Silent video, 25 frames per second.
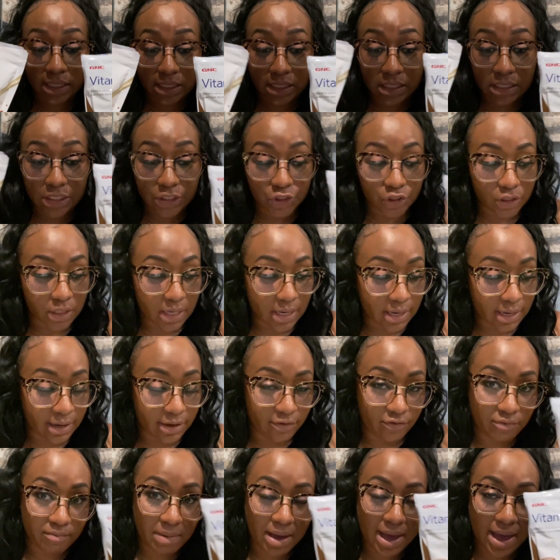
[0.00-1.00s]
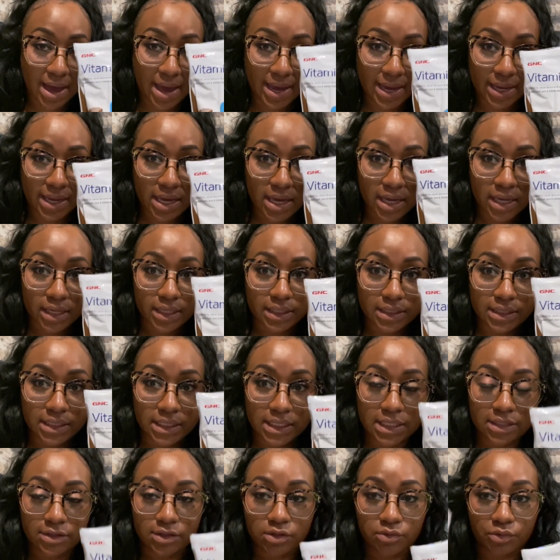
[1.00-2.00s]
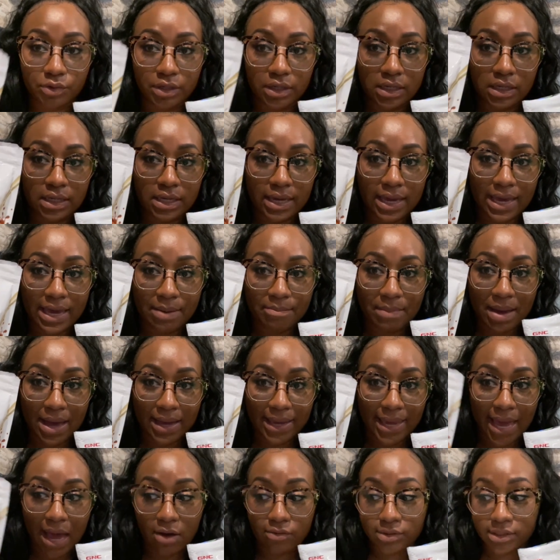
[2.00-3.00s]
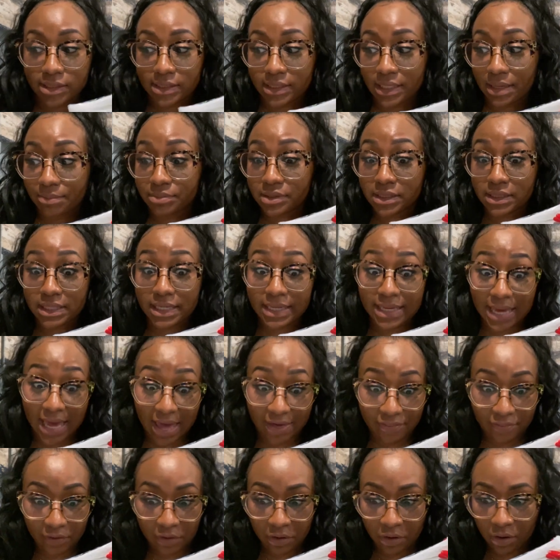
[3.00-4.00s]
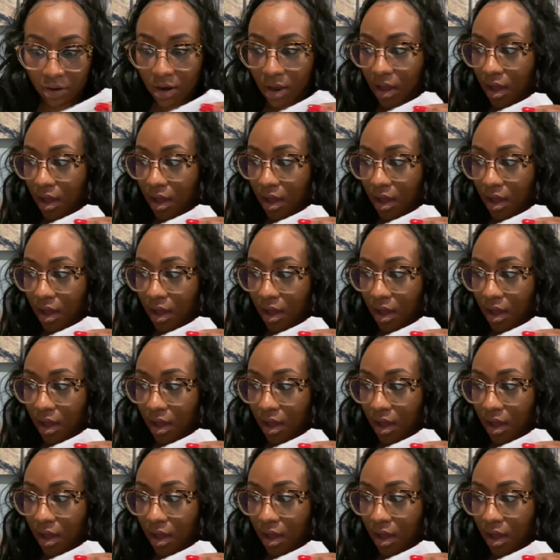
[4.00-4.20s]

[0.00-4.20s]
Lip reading: each of my D3 and my calcium together.